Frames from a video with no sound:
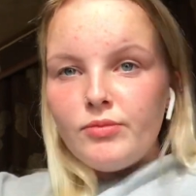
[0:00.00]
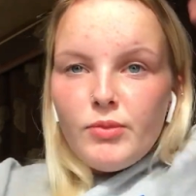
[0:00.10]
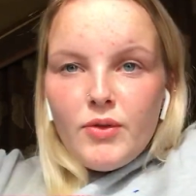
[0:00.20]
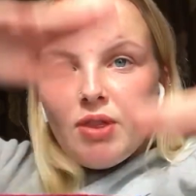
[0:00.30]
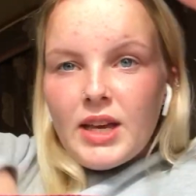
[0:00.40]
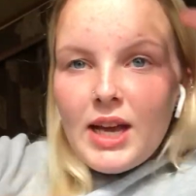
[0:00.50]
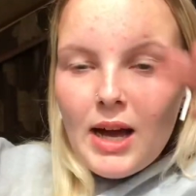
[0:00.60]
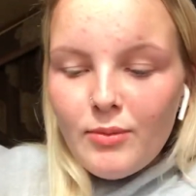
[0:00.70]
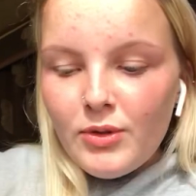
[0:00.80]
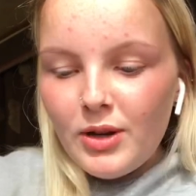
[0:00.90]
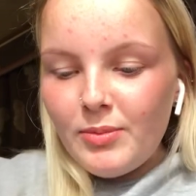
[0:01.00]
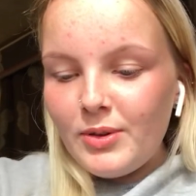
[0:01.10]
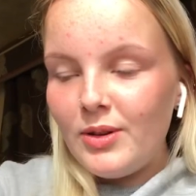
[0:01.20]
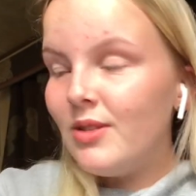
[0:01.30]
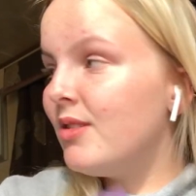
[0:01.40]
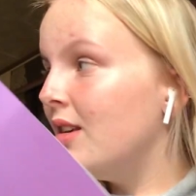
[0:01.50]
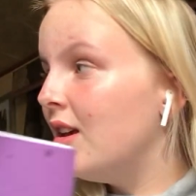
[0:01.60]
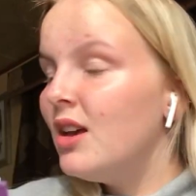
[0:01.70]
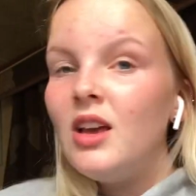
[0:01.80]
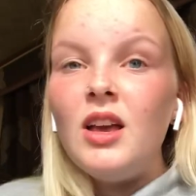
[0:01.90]
moving the camera because
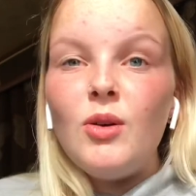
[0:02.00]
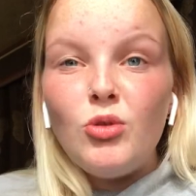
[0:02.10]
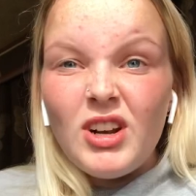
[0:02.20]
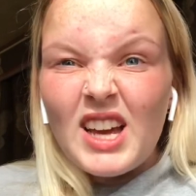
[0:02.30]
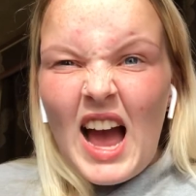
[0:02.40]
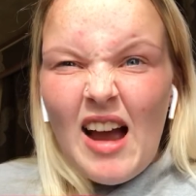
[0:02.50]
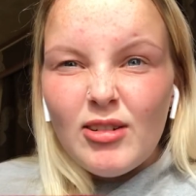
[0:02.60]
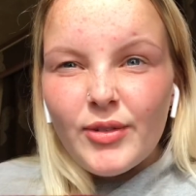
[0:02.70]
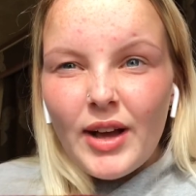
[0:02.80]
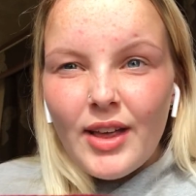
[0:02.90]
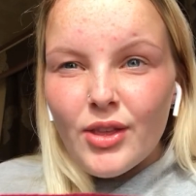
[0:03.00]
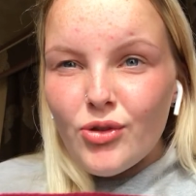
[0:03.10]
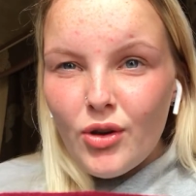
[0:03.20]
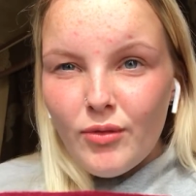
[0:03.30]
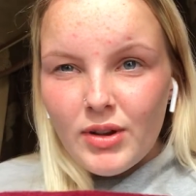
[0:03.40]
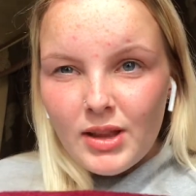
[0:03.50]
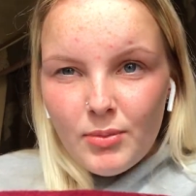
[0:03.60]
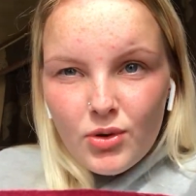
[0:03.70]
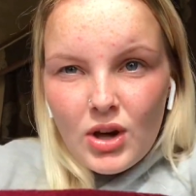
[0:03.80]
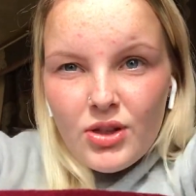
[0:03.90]
we're in a caravan. There's not really much.